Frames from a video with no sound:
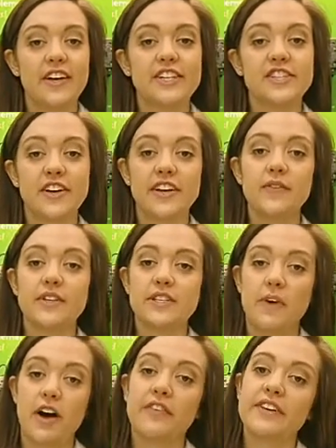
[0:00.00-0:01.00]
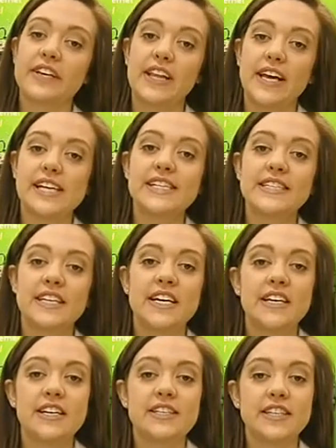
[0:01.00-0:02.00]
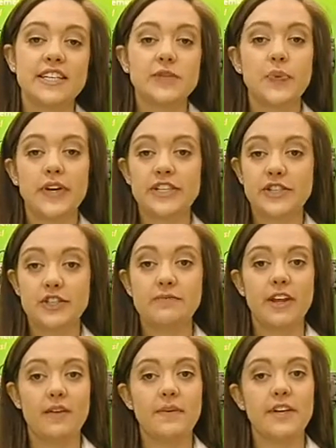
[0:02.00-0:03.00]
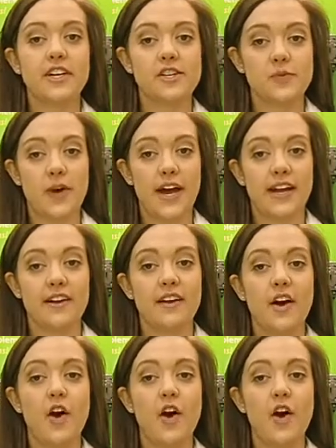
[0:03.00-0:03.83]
starting with small relays, 6.2 millimeters wide,